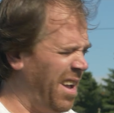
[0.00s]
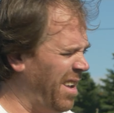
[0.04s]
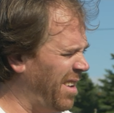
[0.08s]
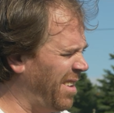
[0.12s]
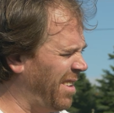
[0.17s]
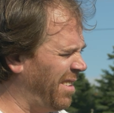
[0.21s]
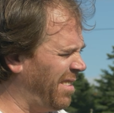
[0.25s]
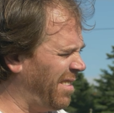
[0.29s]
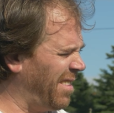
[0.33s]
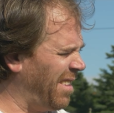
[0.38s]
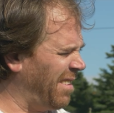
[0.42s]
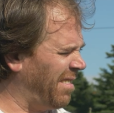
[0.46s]

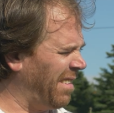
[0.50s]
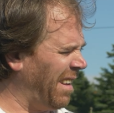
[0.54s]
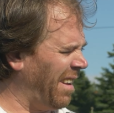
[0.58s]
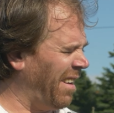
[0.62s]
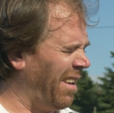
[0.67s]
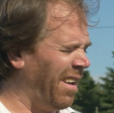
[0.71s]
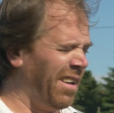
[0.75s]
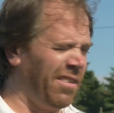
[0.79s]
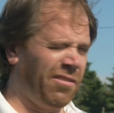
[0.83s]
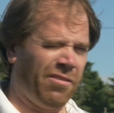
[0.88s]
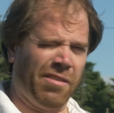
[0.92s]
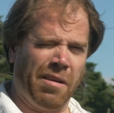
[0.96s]
is the
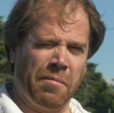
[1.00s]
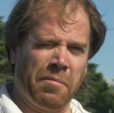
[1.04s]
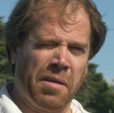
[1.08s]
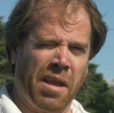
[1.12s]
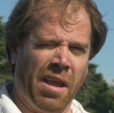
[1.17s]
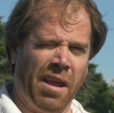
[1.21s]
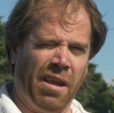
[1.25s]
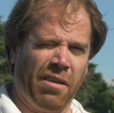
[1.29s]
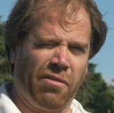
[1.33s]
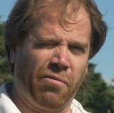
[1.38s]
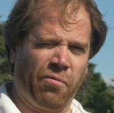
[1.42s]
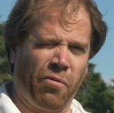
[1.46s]
Sennheiser
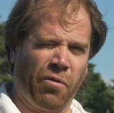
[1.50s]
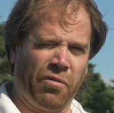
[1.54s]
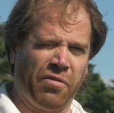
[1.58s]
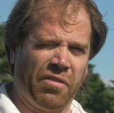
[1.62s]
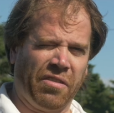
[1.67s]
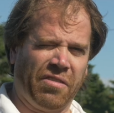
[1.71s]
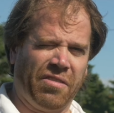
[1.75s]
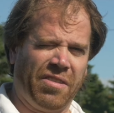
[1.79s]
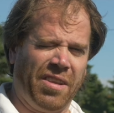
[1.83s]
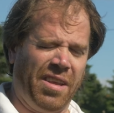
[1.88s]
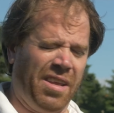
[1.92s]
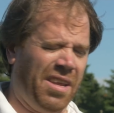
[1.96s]

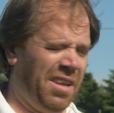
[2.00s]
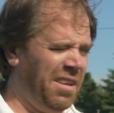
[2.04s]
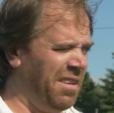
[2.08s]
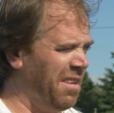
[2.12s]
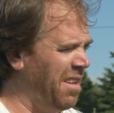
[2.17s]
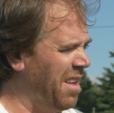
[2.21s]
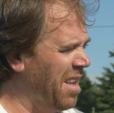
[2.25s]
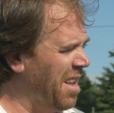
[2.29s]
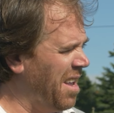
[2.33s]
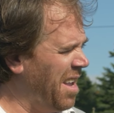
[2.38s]
MKH-416,